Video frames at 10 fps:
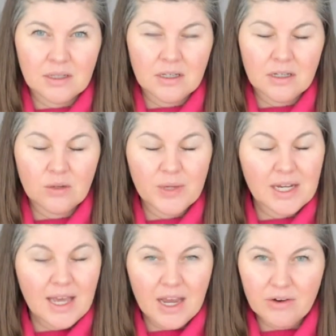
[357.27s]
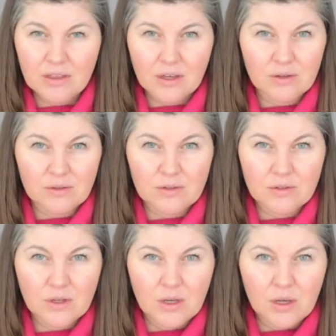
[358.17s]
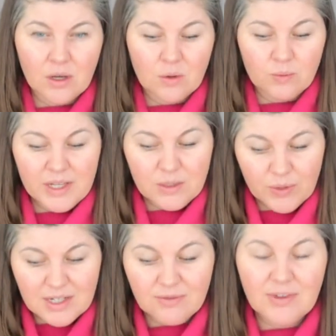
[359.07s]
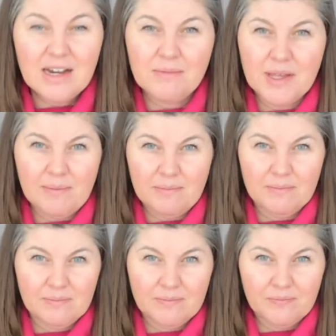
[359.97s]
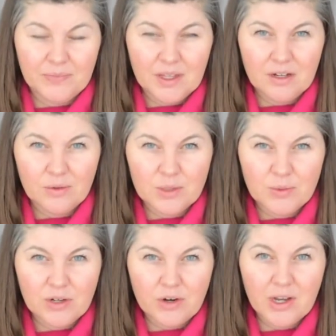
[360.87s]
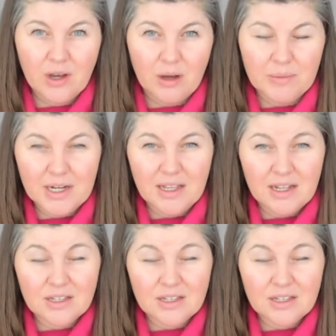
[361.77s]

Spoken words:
We inherit those. We develop them, as we're growing up. And